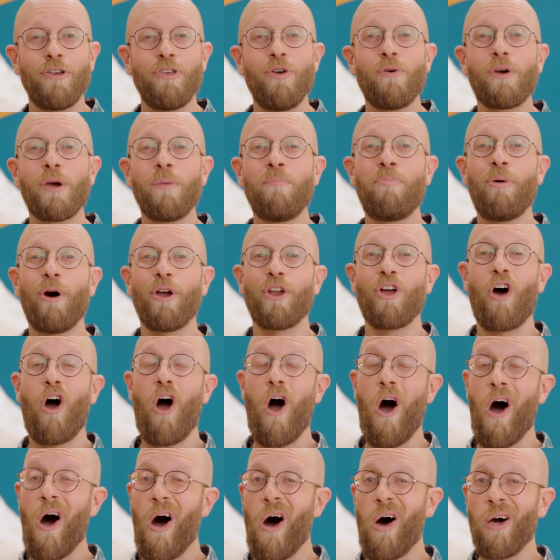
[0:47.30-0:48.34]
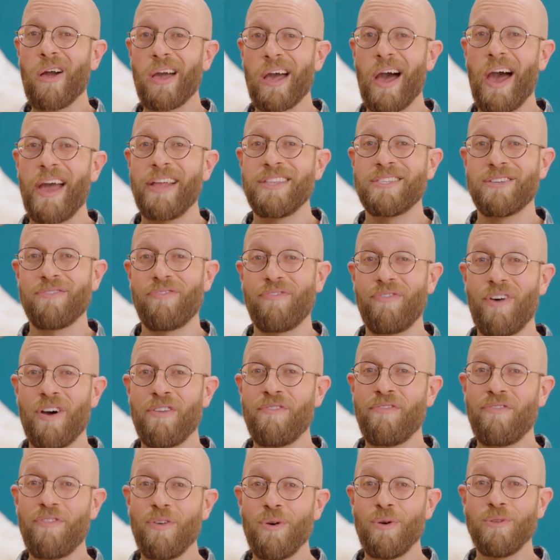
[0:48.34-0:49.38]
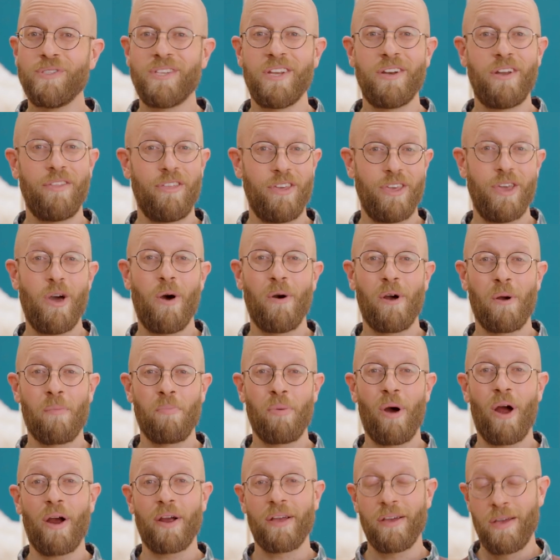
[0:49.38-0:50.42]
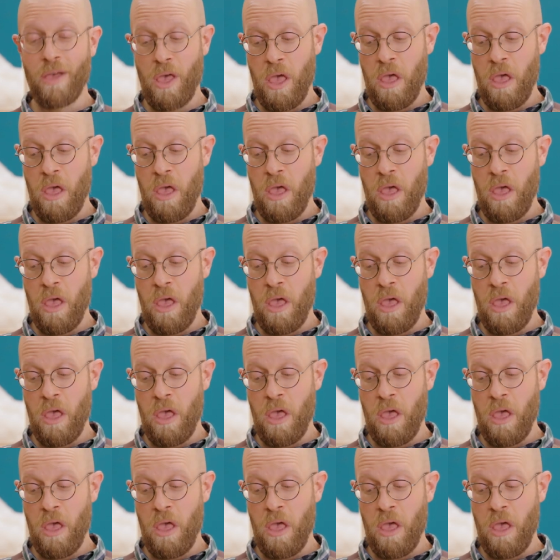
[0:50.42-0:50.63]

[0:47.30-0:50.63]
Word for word: You can put all kinds of fun foods into the yogurt bark.